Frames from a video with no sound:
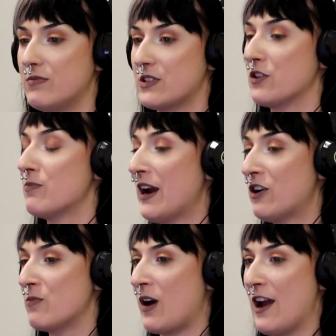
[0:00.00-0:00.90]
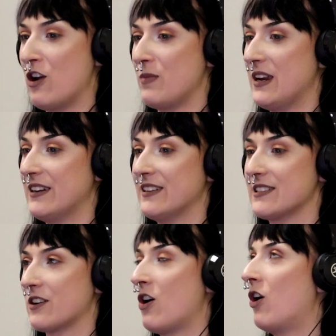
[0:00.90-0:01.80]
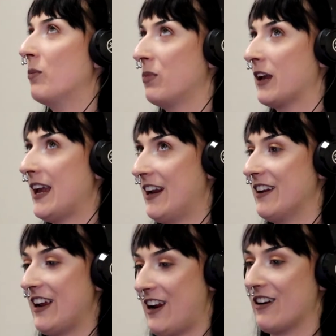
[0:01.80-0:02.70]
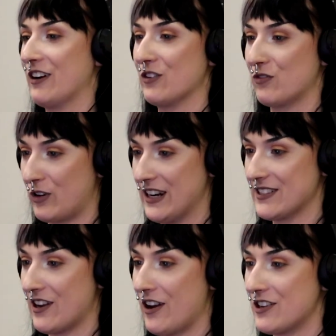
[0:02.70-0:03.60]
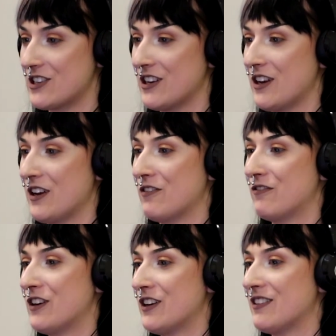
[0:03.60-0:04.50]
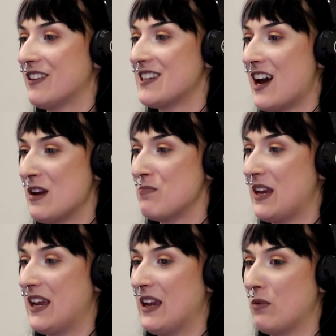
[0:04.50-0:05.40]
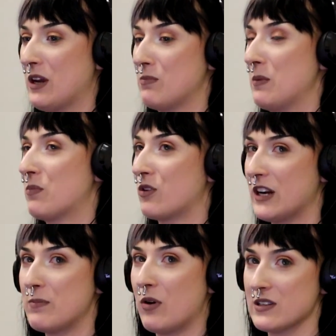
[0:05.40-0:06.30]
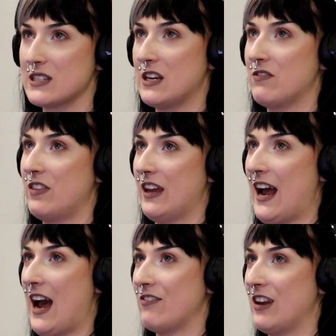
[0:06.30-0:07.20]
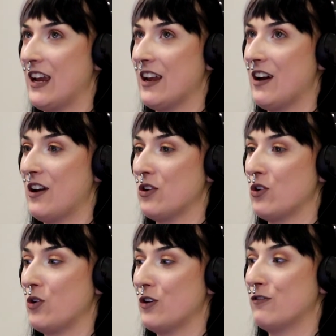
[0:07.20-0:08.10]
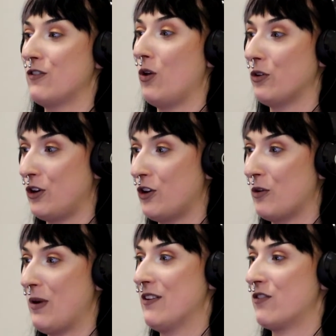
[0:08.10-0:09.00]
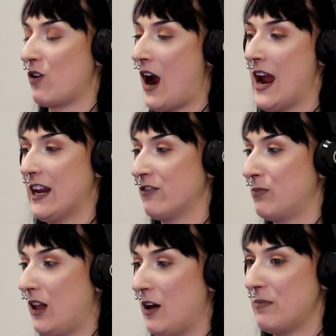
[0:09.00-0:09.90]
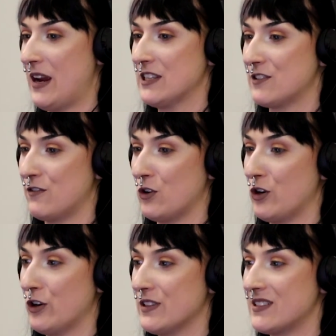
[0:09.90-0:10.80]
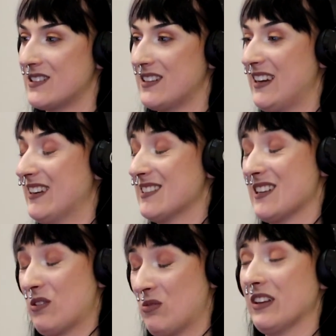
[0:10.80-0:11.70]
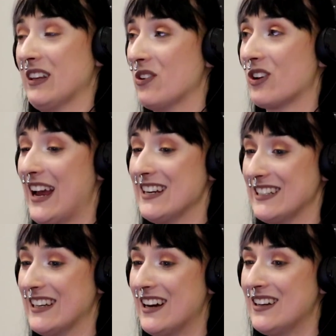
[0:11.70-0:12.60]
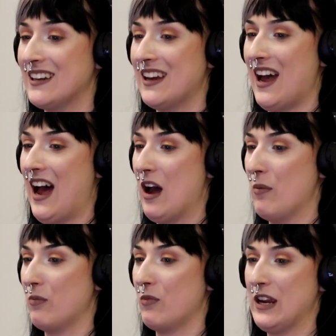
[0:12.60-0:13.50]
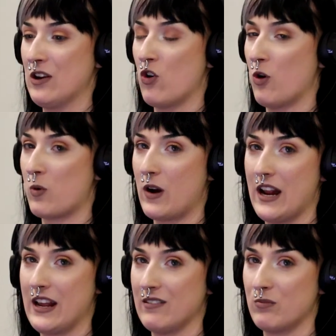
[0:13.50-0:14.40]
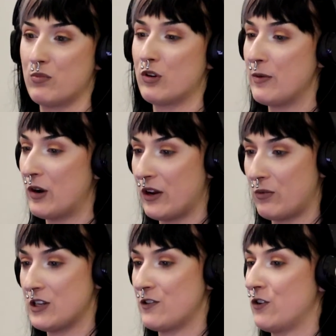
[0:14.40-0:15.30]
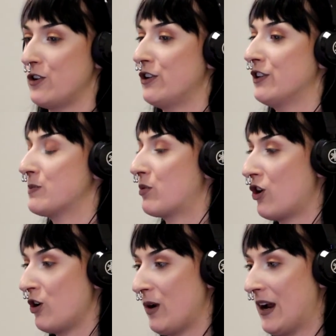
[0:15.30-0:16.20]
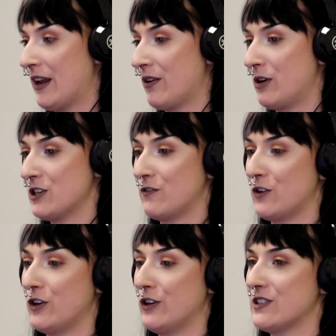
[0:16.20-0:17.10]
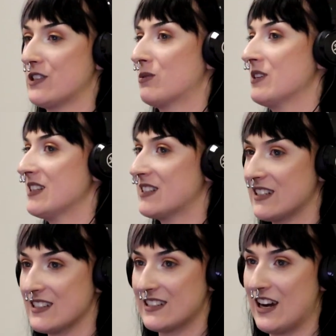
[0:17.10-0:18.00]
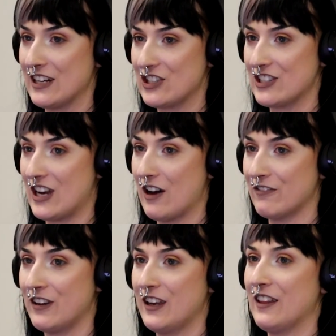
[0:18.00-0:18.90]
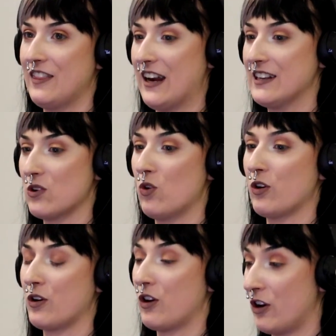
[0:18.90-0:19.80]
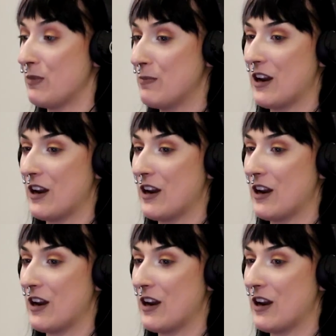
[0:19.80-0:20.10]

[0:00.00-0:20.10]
So the microbiome is a complicated area of research. For the time being, we can be pretty positive that having a good volume and variety of plant-based foods is a really good idea. Incorporating prebiotic-rich foods, probiotic-rich foods, the resistant starch stuff, that is all going to be